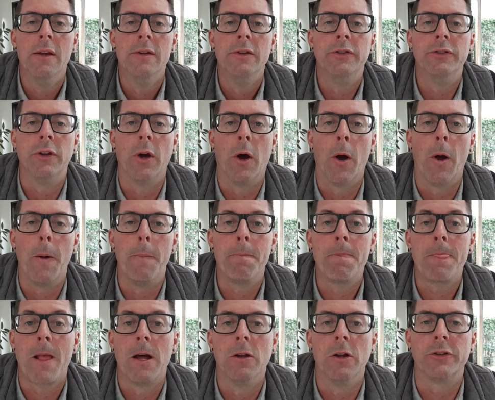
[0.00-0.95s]
So
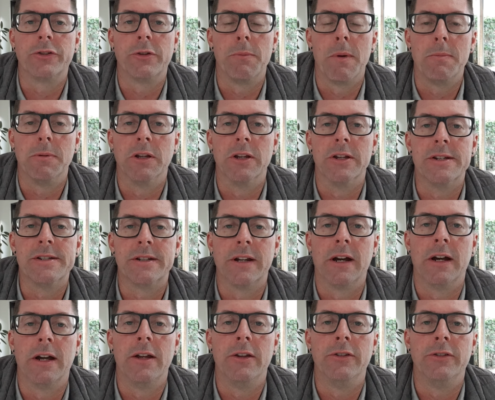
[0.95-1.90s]
lots of people these
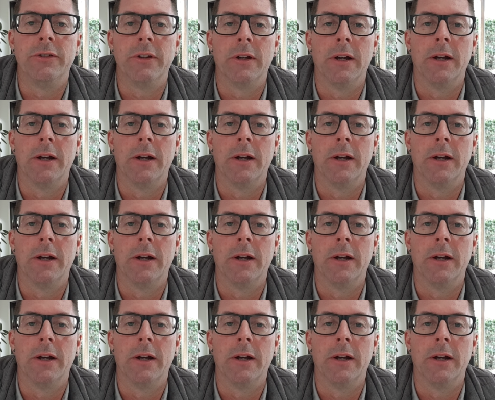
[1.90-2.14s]
days